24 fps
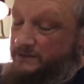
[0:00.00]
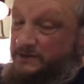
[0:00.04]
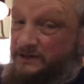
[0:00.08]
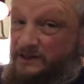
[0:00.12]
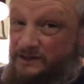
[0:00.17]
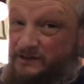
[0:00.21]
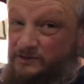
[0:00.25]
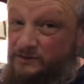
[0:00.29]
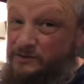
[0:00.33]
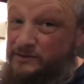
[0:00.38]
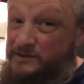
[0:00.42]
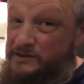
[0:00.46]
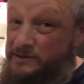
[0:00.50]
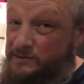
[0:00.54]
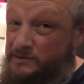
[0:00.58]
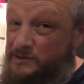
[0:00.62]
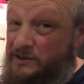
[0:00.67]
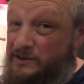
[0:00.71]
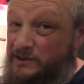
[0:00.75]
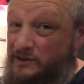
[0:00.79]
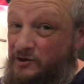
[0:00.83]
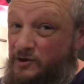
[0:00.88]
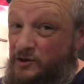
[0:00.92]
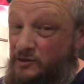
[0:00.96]
I know it seems
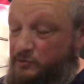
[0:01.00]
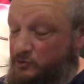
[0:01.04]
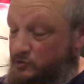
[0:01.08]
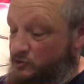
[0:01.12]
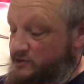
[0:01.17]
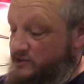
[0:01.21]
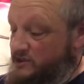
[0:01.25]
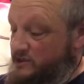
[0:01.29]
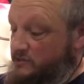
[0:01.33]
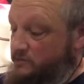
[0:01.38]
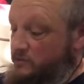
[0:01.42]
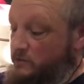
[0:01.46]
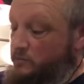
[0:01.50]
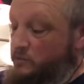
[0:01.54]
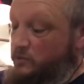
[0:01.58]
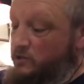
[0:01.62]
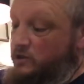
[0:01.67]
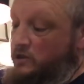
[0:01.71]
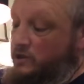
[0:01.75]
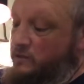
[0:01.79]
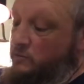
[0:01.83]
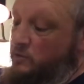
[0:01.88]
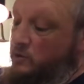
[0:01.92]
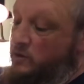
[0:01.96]
like a long process, but I'm going to
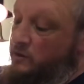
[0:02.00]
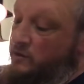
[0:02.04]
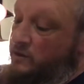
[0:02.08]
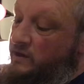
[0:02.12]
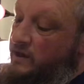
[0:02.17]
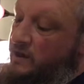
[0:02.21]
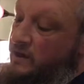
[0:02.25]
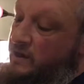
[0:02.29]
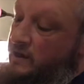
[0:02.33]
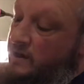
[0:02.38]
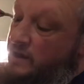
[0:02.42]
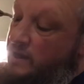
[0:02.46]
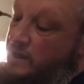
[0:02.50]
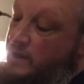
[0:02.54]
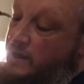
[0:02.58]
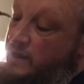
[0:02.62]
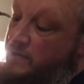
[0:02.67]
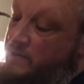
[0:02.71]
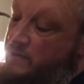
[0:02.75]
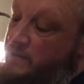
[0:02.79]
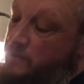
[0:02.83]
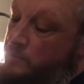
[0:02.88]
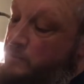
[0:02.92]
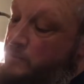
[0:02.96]
cut them all out.
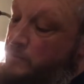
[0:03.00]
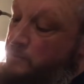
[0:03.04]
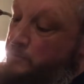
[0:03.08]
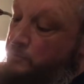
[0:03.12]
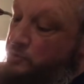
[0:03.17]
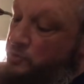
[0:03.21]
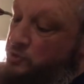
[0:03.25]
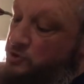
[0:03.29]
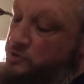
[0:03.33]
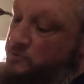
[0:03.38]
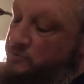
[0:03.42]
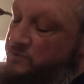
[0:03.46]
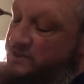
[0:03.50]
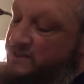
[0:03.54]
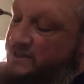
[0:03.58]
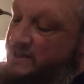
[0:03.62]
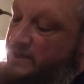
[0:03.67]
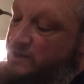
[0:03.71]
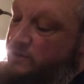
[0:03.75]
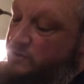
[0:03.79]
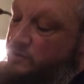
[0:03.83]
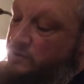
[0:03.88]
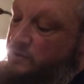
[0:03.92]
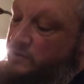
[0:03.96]
And then I'm going to push them
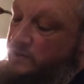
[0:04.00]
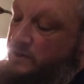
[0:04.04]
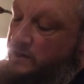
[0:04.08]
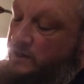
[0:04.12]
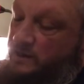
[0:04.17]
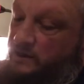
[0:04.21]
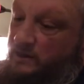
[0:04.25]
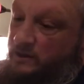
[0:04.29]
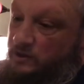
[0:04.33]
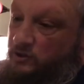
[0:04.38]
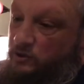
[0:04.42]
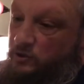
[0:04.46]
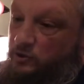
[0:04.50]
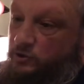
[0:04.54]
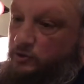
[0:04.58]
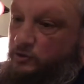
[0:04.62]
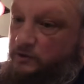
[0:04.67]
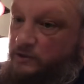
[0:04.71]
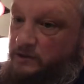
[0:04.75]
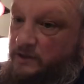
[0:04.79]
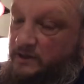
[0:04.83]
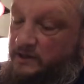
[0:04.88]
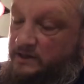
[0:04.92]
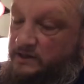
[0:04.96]
together and then
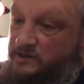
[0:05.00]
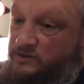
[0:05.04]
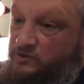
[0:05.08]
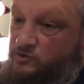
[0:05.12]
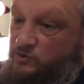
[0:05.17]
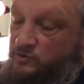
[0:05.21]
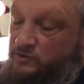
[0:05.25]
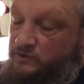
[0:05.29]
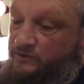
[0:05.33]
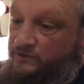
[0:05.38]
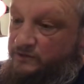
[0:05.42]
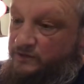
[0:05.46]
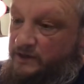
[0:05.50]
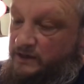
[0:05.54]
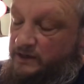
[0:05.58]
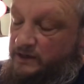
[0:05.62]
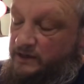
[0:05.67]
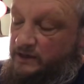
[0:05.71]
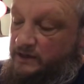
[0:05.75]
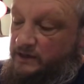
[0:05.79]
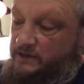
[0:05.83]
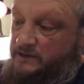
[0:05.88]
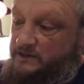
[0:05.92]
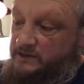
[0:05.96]
then sort of uh,
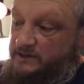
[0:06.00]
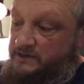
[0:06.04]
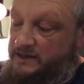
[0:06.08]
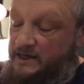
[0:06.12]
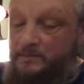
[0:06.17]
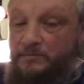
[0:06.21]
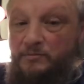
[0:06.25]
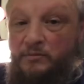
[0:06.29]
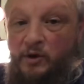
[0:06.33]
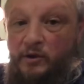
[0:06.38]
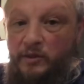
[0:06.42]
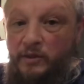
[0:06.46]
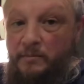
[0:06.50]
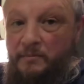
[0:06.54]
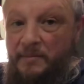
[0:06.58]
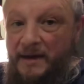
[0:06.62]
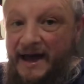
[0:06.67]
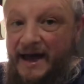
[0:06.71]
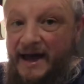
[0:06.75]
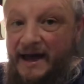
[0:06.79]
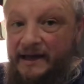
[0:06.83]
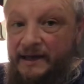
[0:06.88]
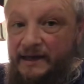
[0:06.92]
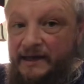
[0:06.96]
tape them on the
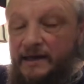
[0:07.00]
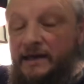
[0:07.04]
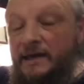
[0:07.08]
back.